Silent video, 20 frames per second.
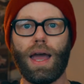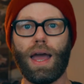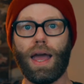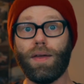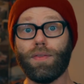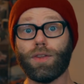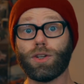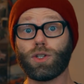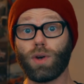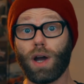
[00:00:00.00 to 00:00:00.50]

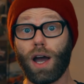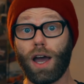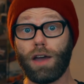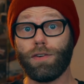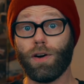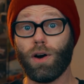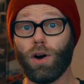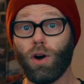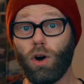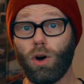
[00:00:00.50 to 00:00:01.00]
And the
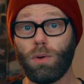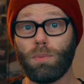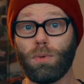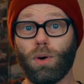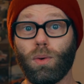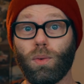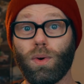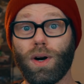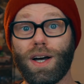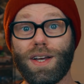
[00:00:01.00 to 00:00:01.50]
drive home
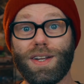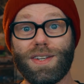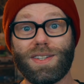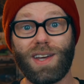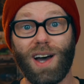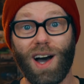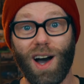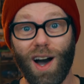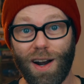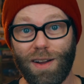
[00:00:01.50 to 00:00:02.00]

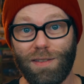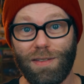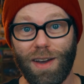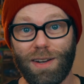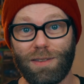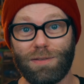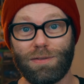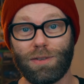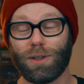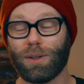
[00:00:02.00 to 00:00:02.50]
was
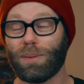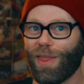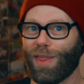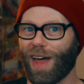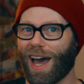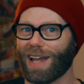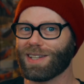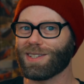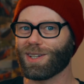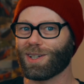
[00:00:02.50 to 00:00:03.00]
uneventful.
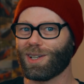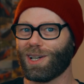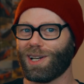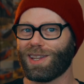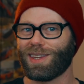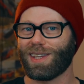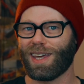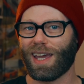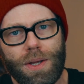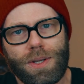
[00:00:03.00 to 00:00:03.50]
That's a
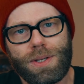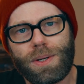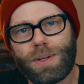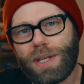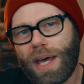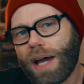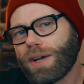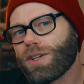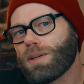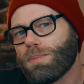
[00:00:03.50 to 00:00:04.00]
good thing. So
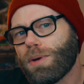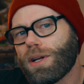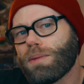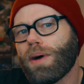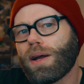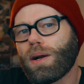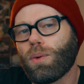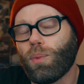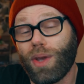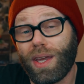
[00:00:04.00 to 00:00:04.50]
it's actually been
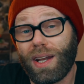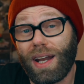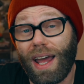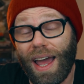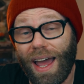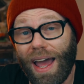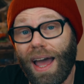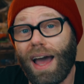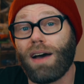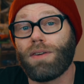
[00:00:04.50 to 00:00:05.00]
about a week and a
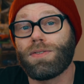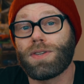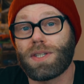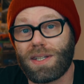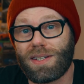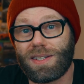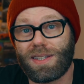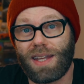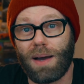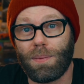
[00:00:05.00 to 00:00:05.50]
half
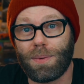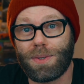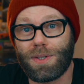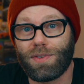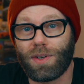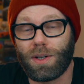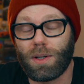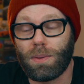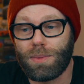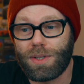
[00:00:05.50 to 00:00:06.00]
since that was
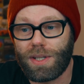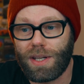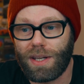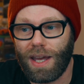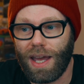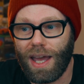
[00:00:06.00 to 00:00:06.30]
filmed.